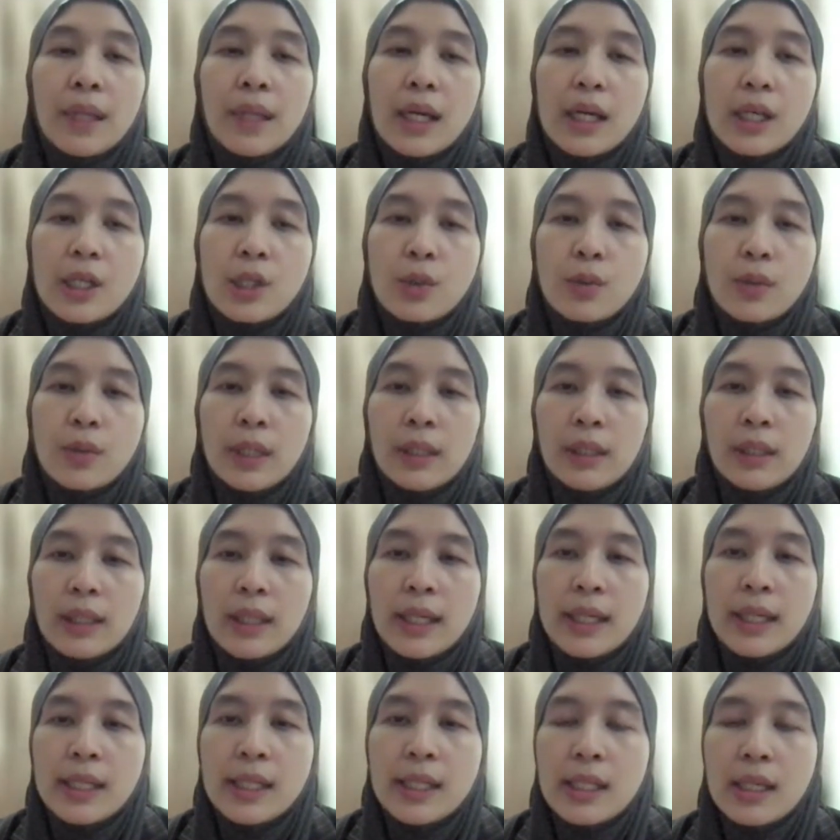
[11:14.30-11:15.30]
As well
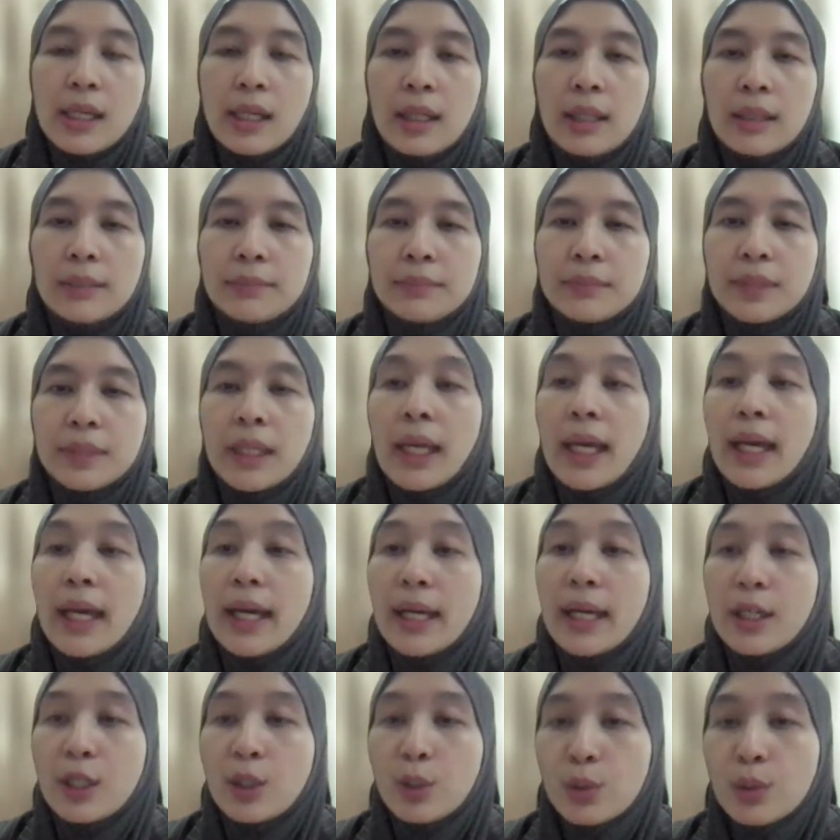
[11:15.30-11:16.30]
as they
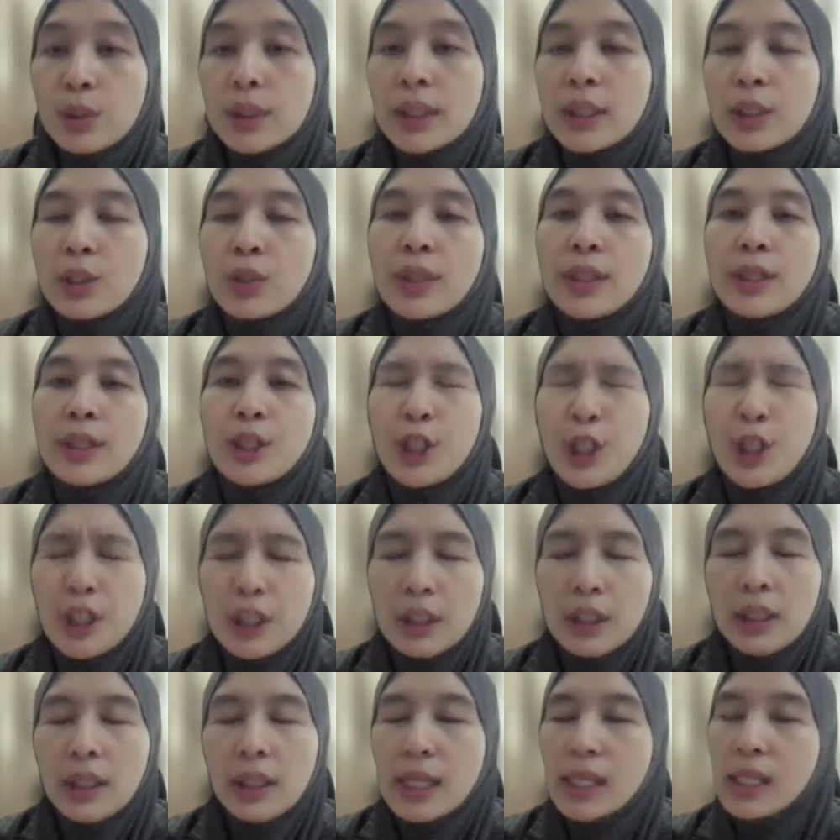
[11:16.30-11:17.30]
do need to
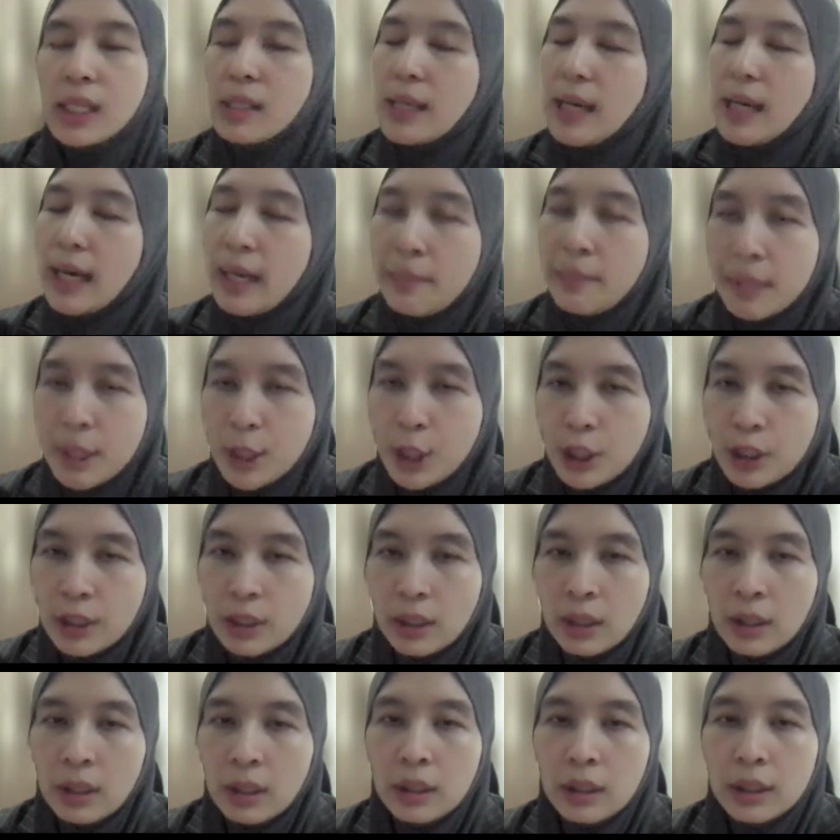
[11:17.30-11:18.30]
ensure, as I
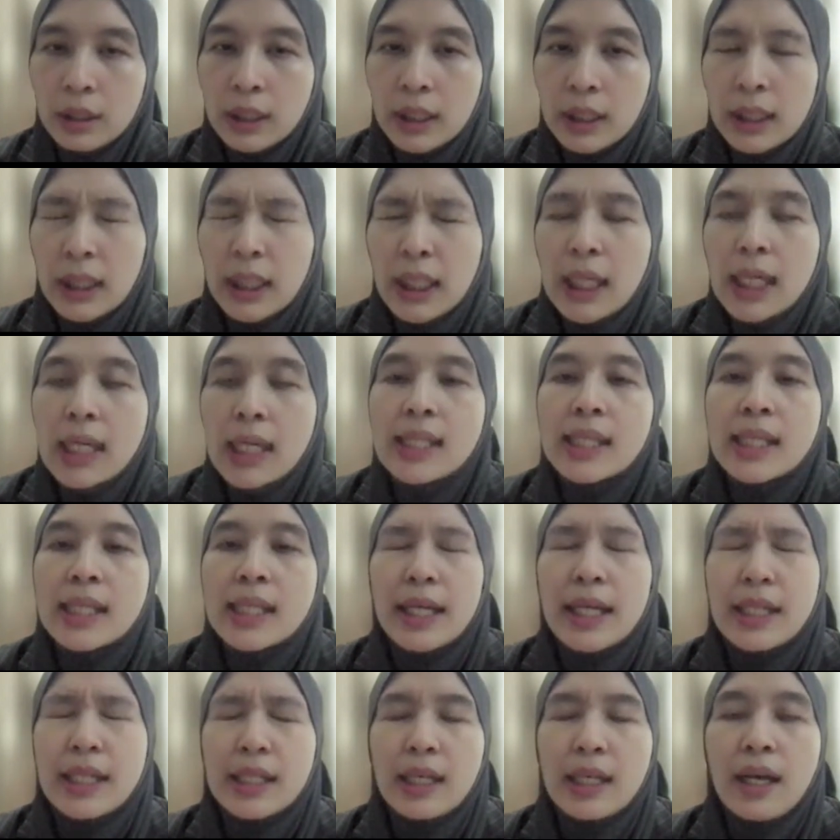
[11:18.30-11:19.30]
mentioned earlier,
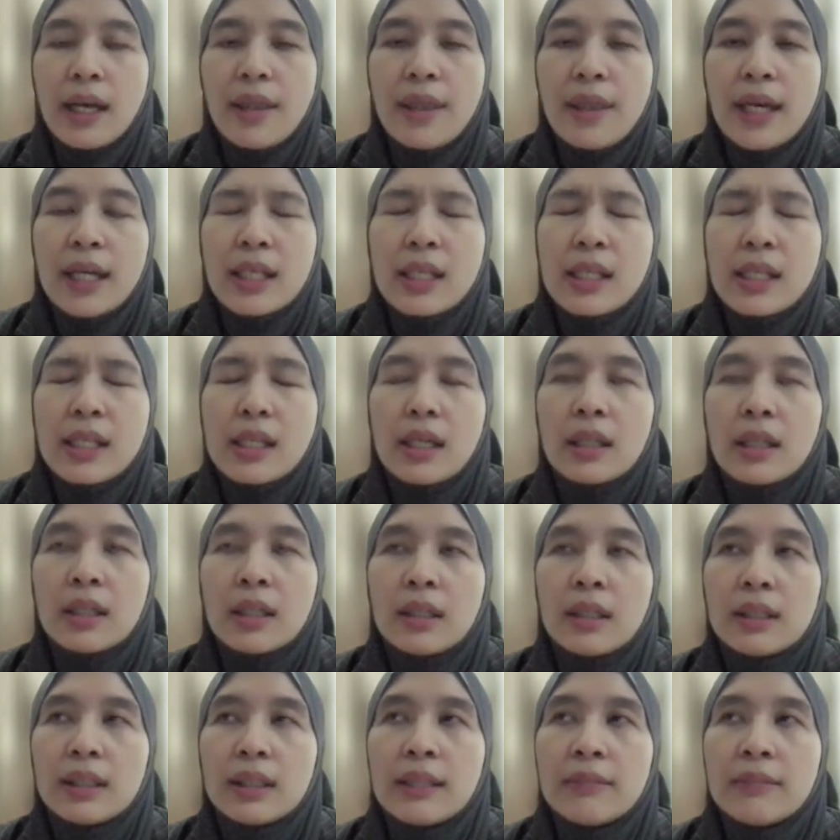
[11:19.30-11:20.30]
that there is
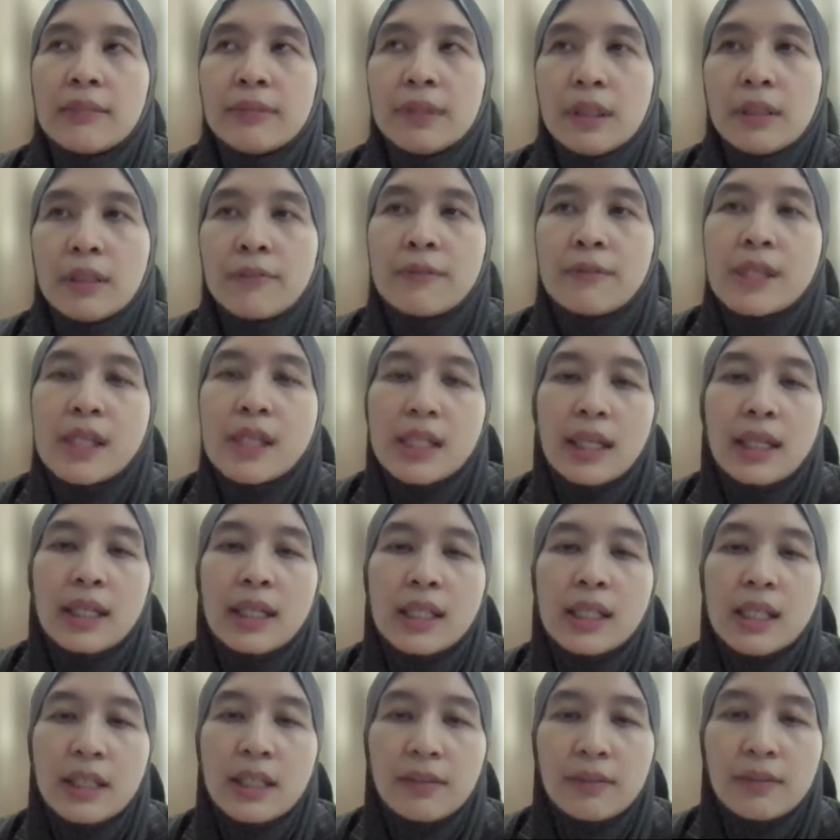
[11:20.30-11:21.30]
a level of physical
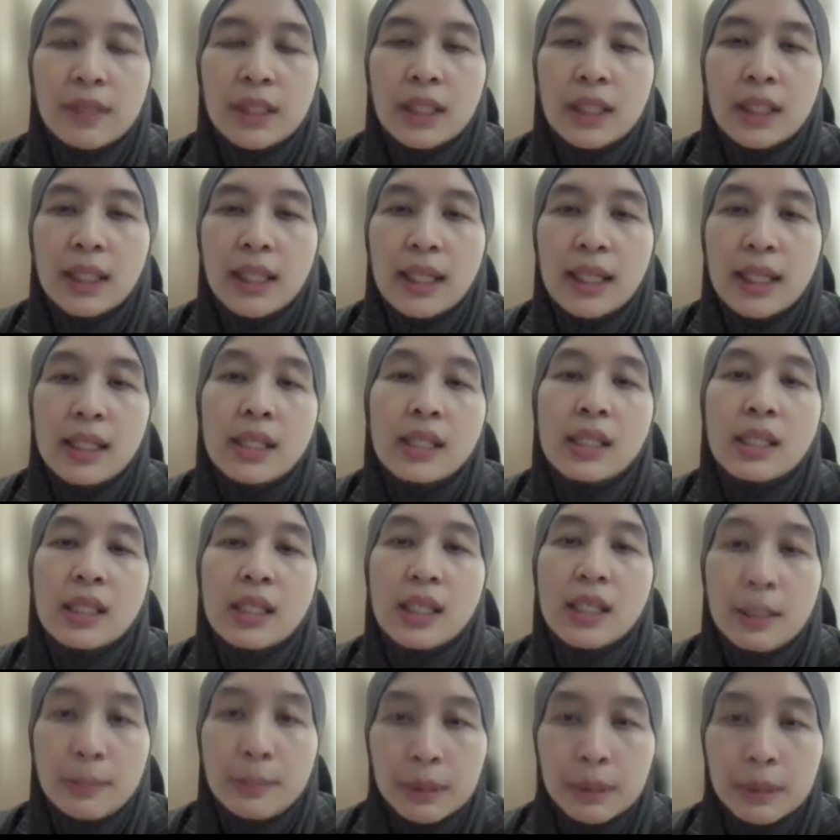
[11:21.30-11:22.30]
activity that is
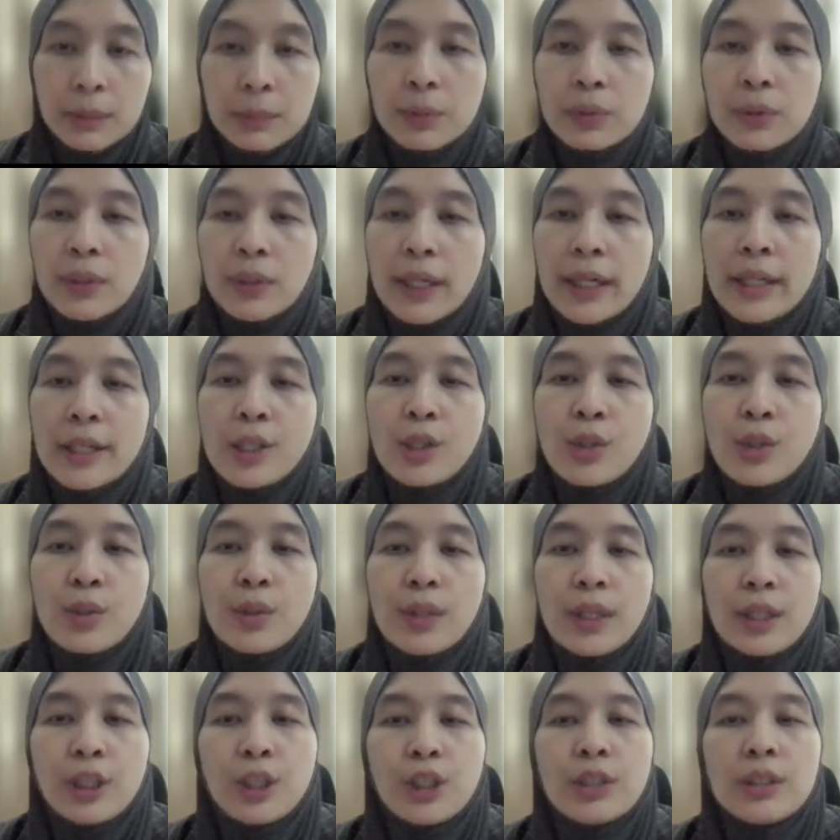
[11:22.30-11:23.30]
stable prior to
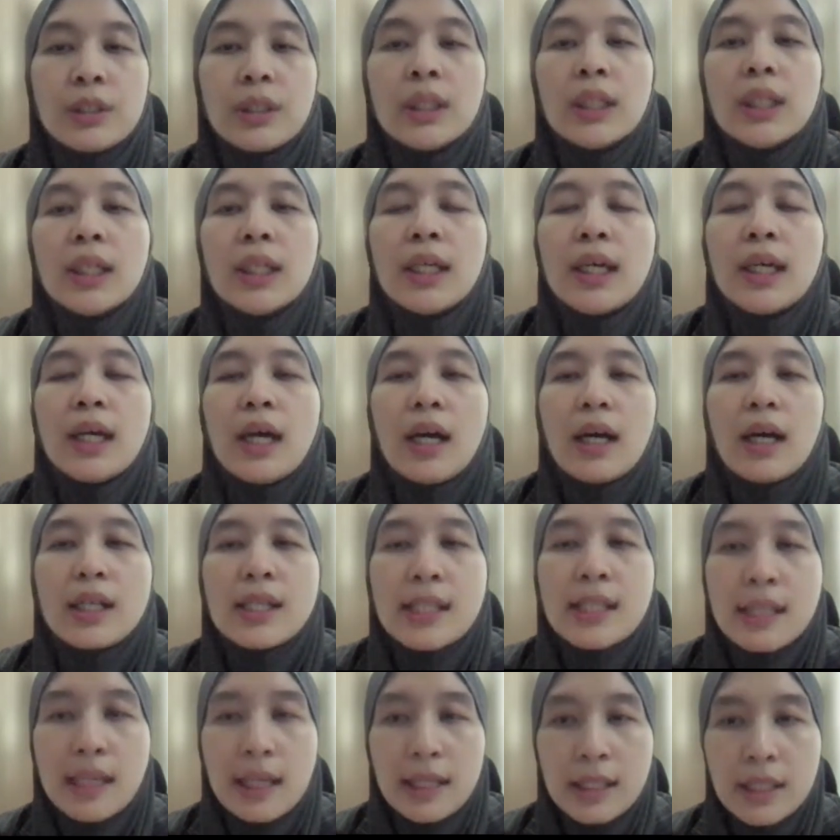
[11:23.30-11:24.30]
actually
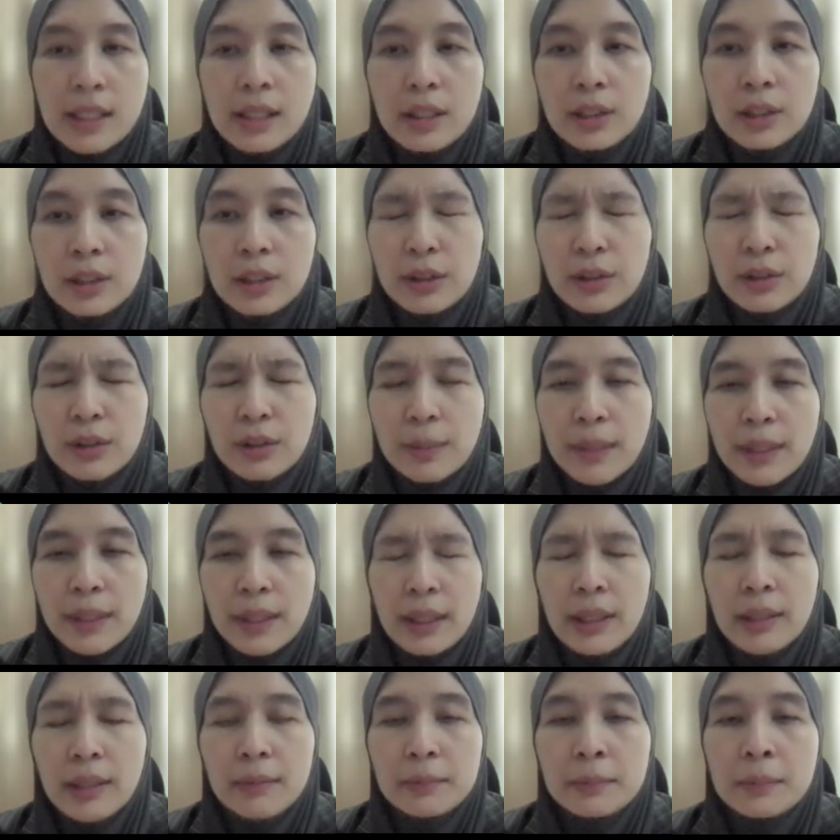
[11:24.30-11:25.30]
starting on the
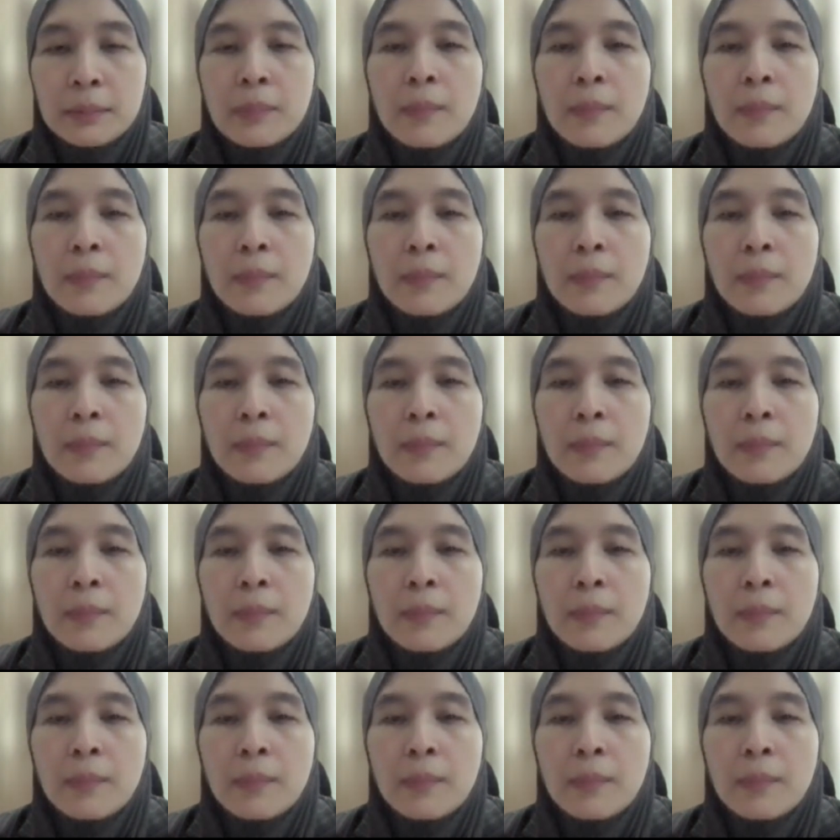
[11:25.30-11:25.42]
Ramadan.